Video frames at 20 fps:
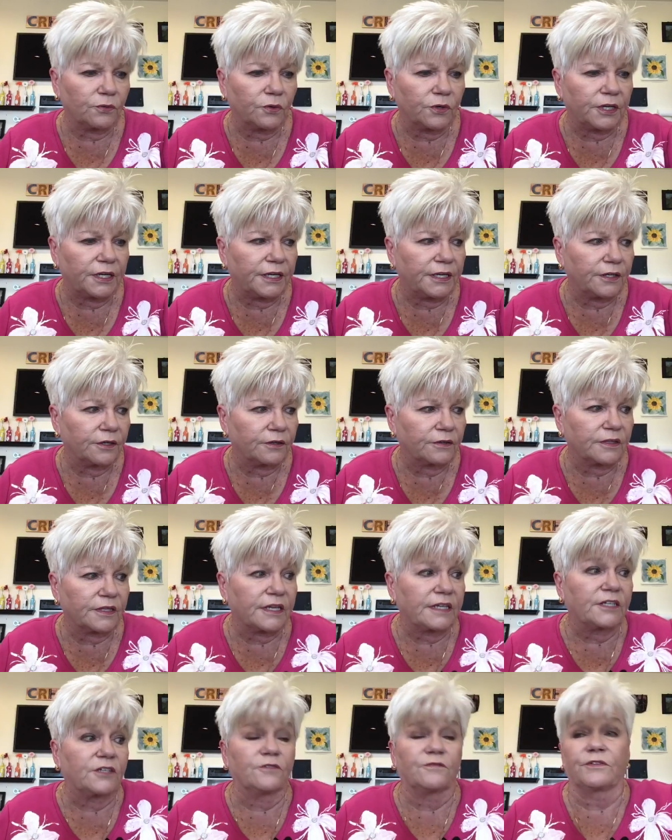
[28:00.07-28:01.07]
were here.
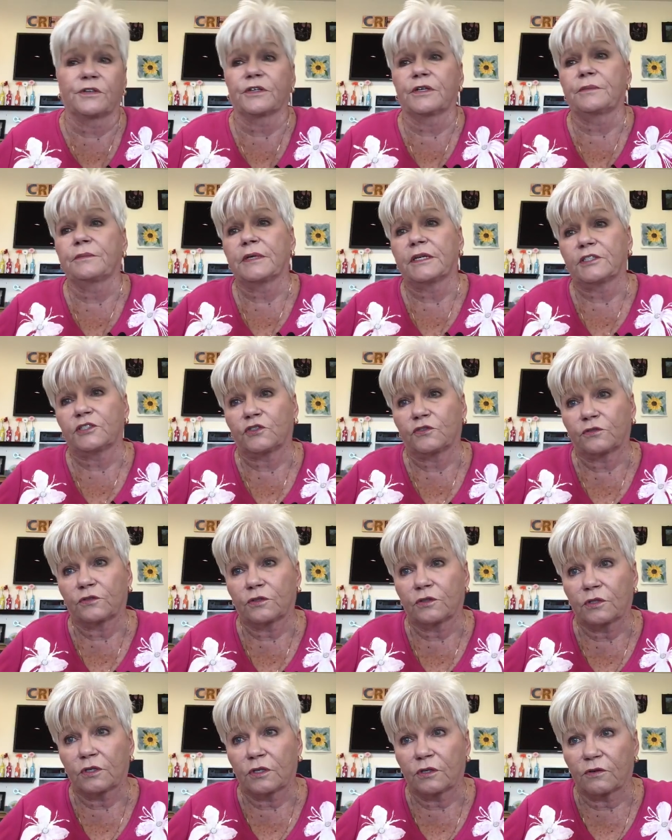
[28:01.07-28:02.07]
Thank you very much
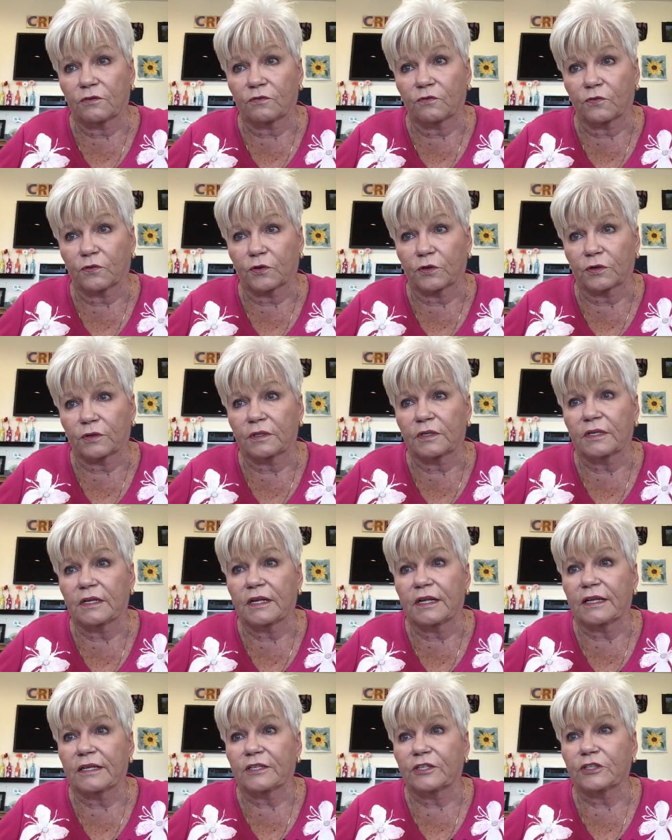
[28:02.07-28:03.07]
for
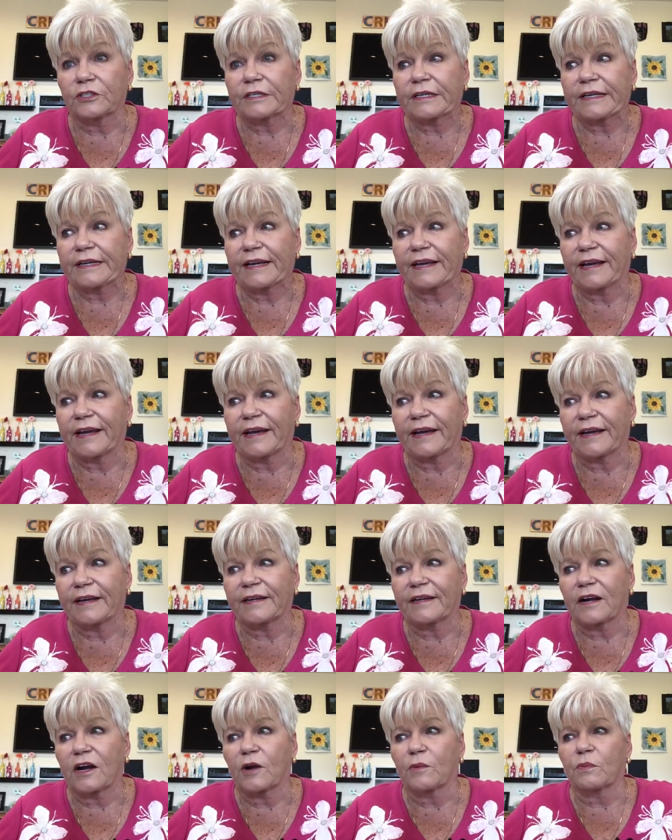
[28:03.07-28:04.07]
looking
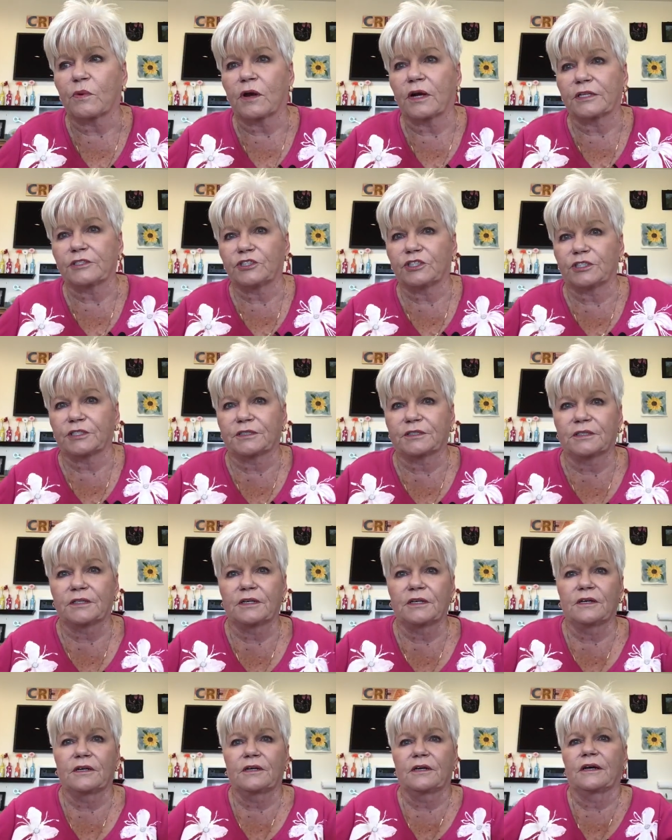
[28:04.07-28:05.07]
at our project.
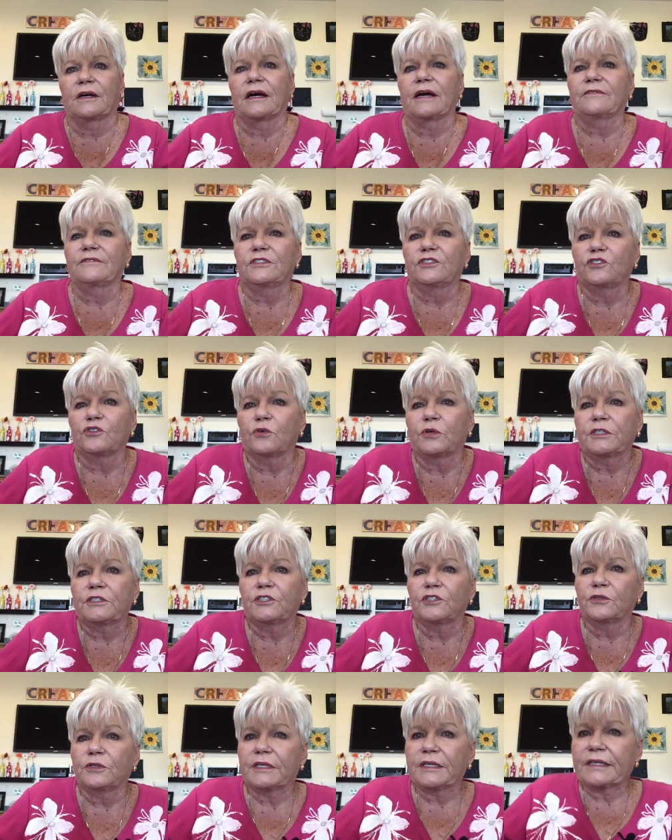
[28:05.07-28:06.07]
I've enjoyed
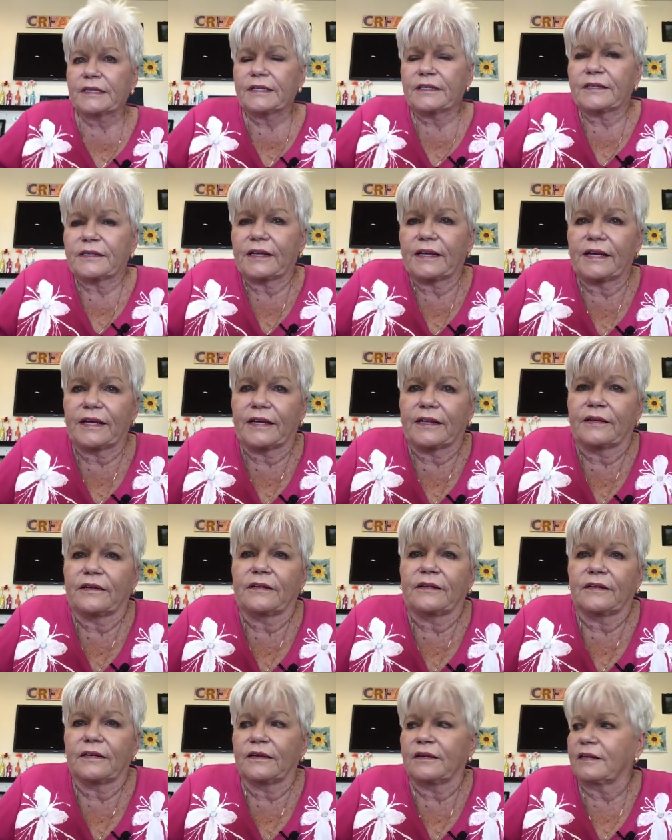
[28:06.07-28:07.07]
doing it,
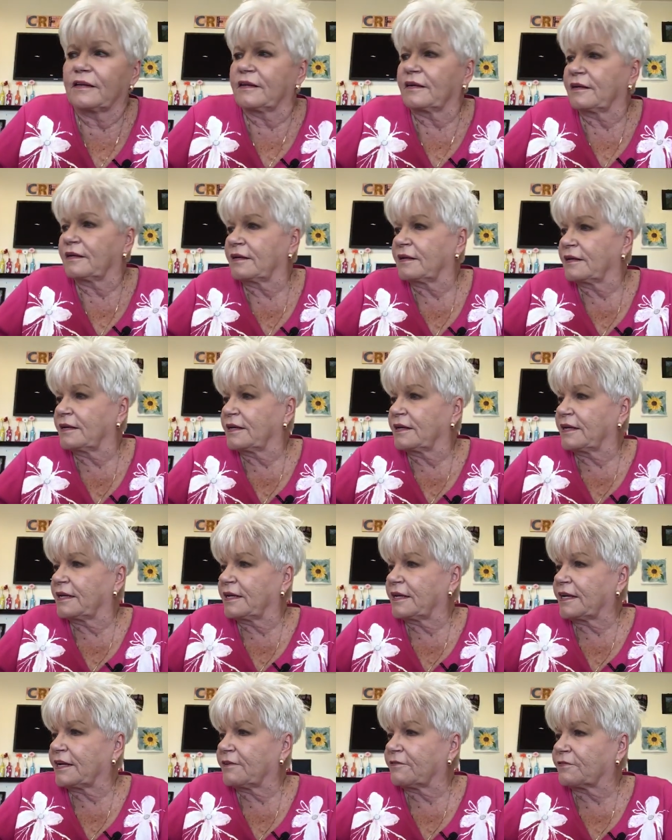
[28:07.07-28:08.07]
and
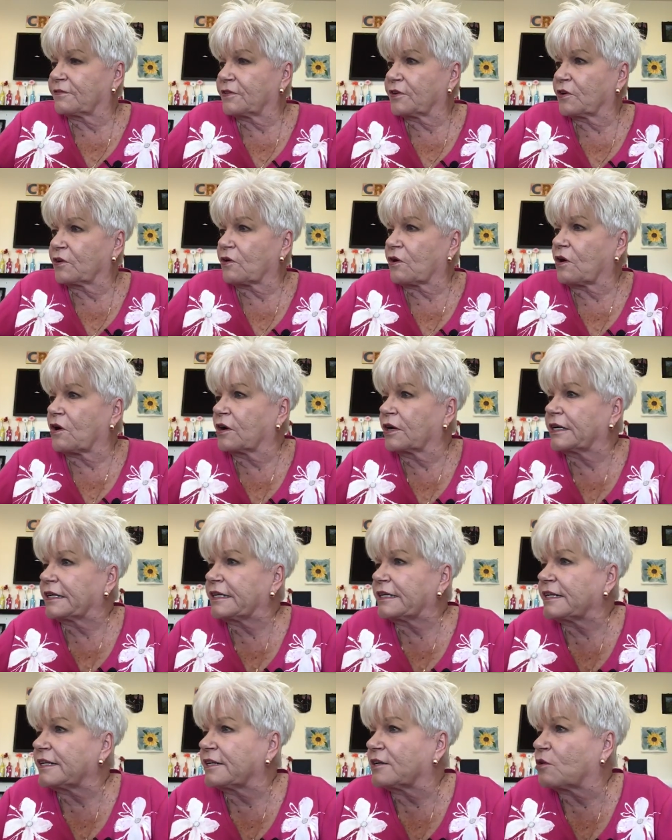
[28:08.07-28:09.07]
if there
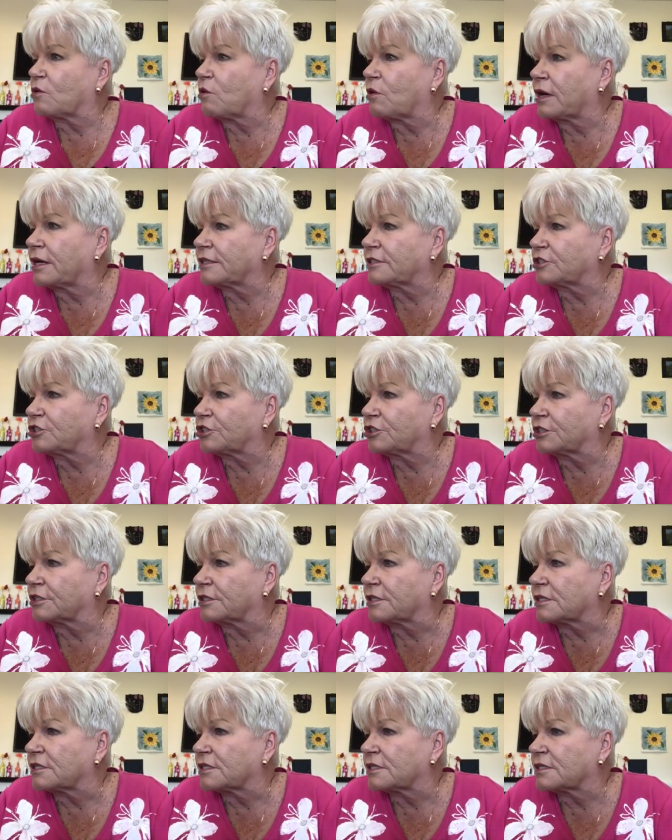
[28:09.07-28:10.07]
aren't any
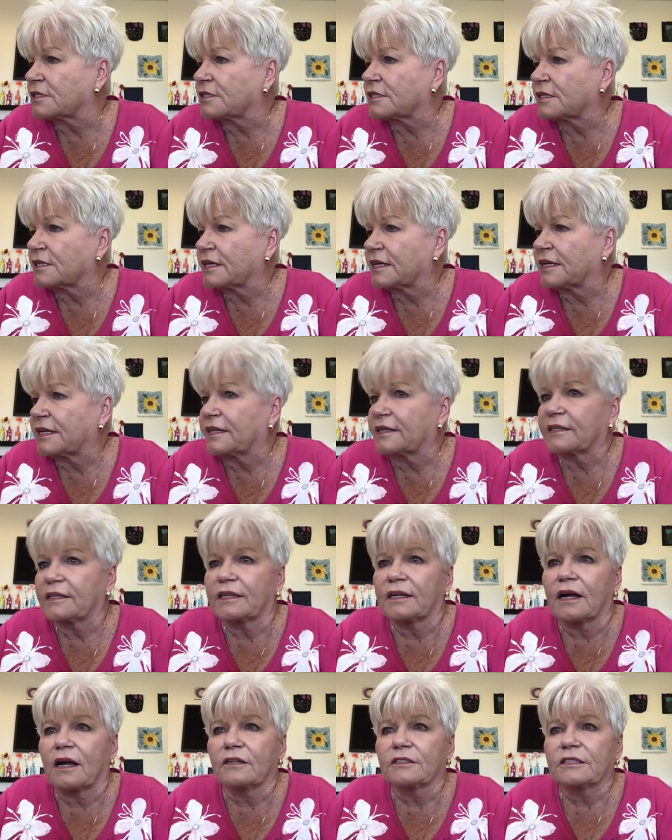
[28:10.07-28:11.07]
questions,
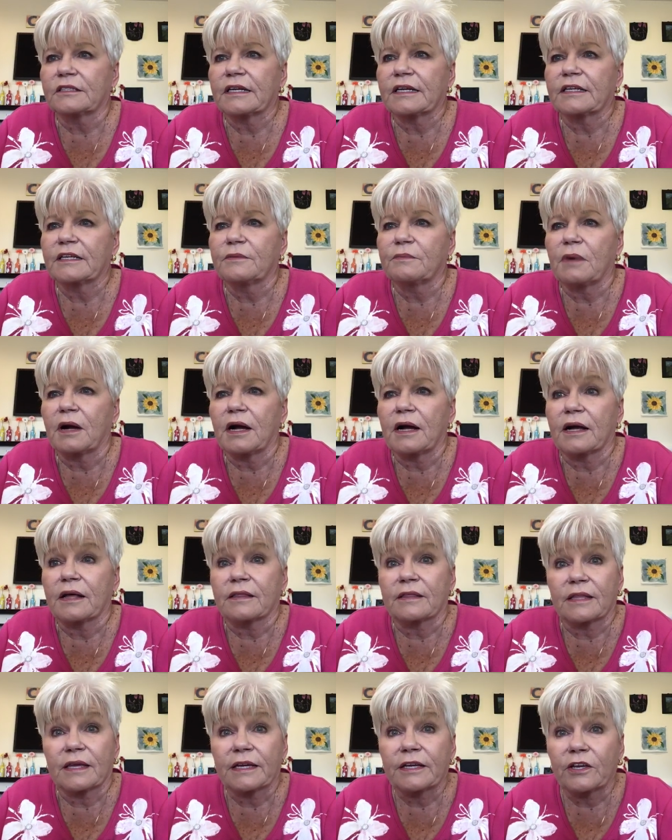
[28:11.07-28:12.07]
then I'll say goodbye.
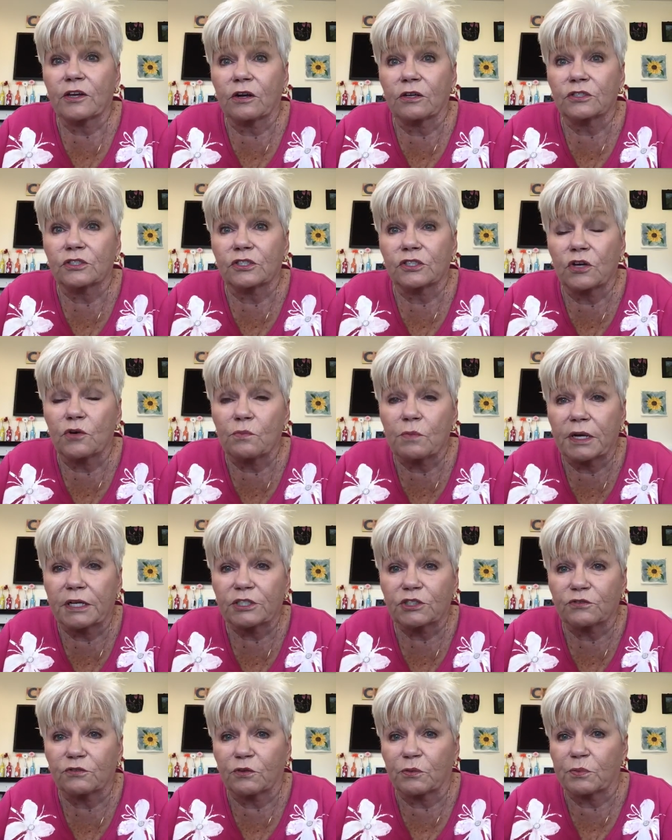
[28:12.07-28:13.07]
Thank y'all so
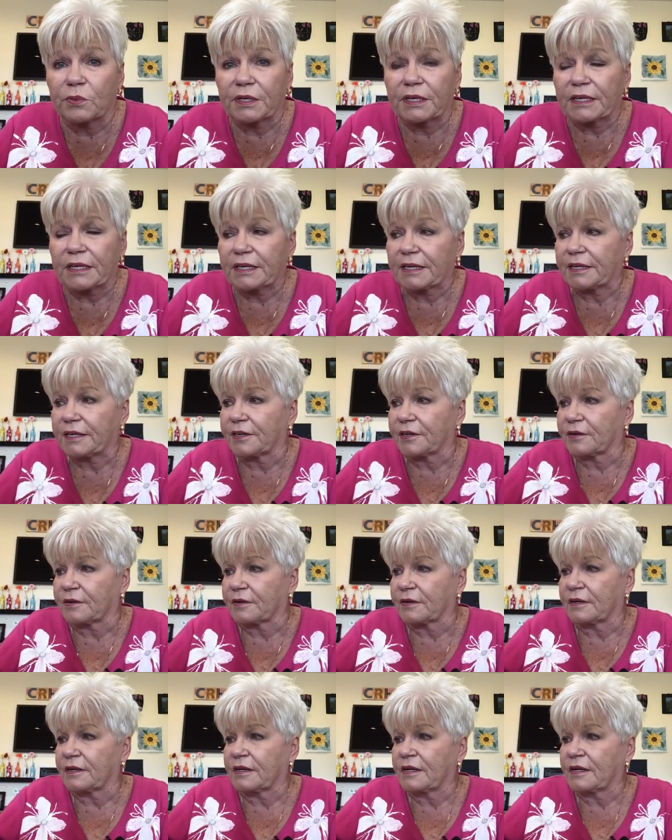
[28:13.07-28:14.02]
much for being here.